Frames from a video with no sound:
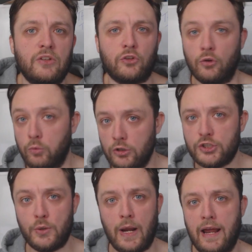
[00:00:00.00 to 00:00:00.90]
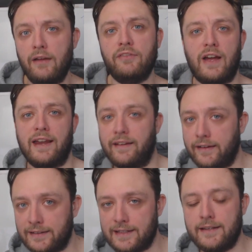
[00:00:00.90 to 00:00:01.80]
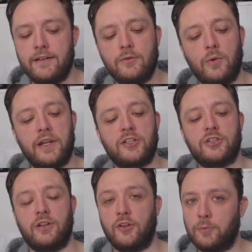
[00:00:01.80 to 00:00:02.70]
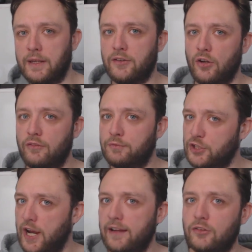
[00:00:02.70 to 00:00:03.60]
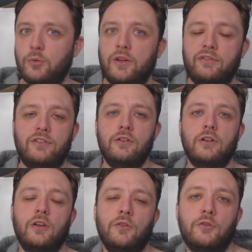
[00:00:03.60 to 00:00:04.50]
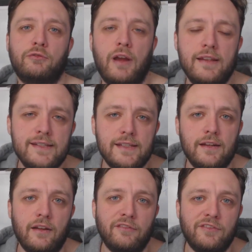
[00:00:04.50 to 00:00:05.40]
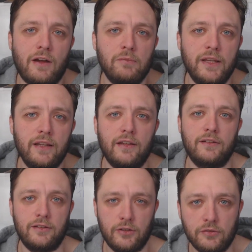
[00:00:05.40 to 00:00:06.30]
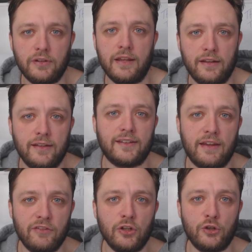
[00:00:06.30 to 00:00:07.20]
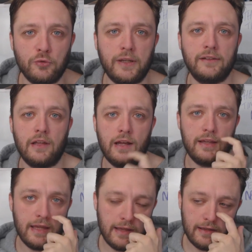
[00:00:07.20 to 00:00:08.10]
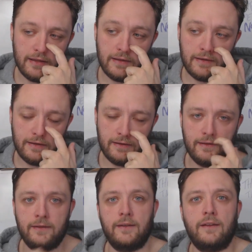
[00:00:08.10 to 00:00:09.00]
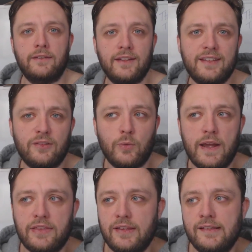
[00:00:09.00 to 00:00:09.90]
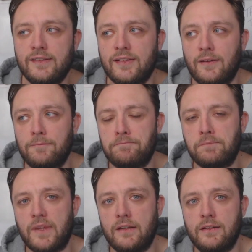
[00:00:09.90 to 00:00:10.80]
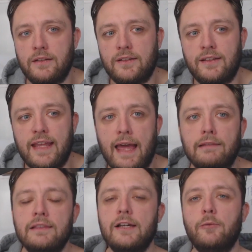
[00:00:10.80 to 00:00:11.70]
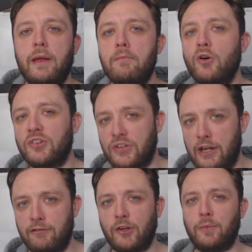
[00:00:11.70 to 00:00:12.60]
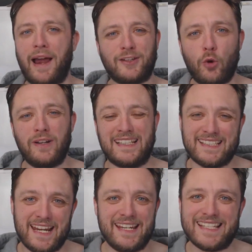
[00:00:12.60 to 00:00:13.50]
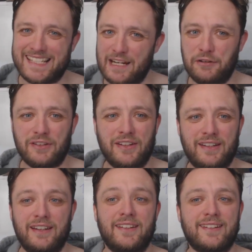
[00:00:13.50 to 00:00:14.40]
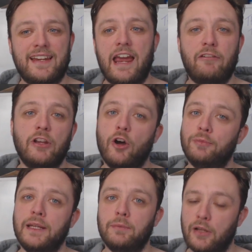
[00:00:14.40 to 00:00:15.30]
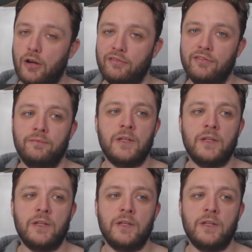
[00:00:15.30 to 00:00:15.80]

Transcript: So once you have an idea which has been sort of checked with a few close friends and family, and it's given the green light, this is where things get a little bit more serious, but I don't want to say serious because it can scare a lot of people off.